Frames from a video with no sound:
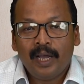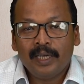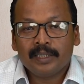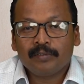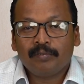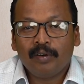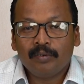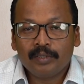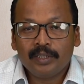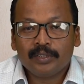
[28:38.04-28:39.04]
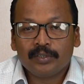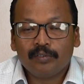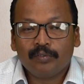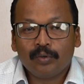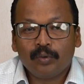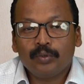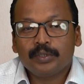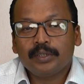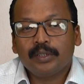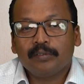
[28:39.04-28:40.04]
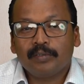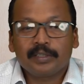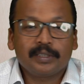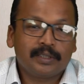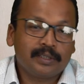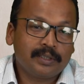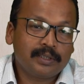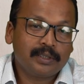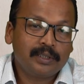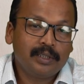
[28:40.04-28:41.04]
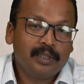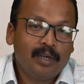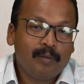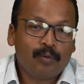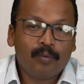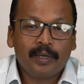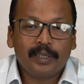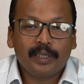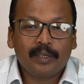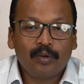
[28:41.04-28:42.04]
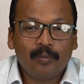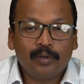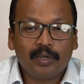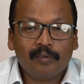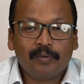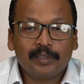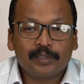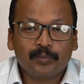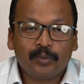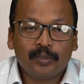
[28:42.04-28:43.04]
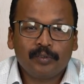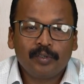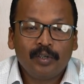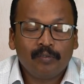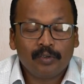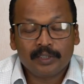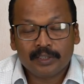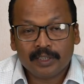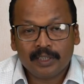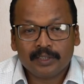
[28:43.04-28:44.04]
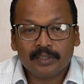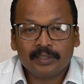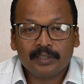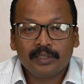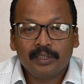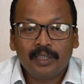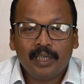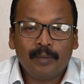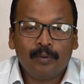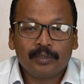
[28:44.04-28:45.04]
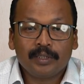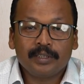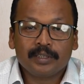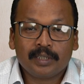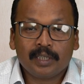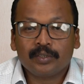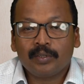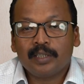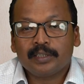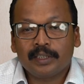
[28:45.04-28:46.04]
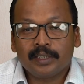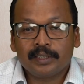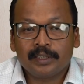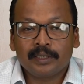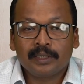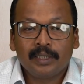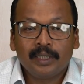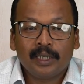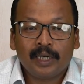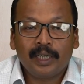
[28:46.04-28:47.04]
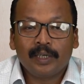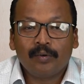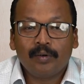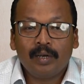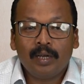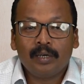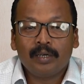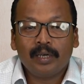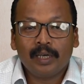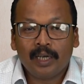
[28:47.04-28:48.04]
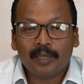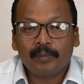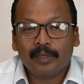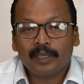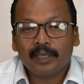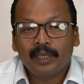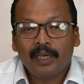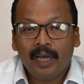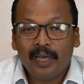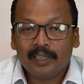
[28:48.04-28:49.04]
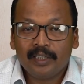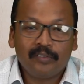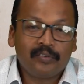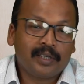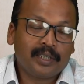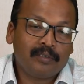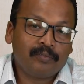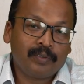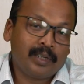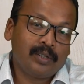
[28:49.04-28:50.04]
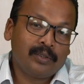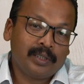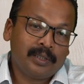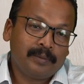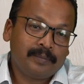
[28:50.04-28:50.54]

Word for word: as a foundation for coaching conversations, providing a common reference point for discussions about instructional strategies, curricular alignment, and effective pedagogy.